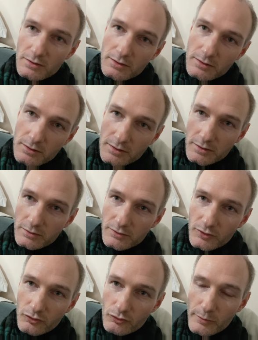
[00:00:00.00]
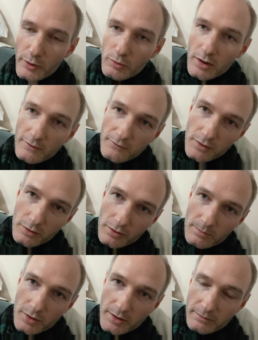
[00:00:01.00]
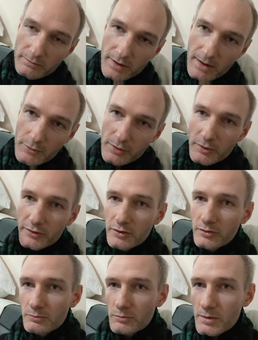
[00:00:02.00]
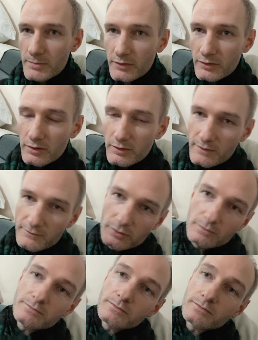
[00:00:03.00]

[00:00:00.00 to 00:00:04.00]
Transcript: oh, I could destroy my workflow, I might damage my system, it might be a security flaw.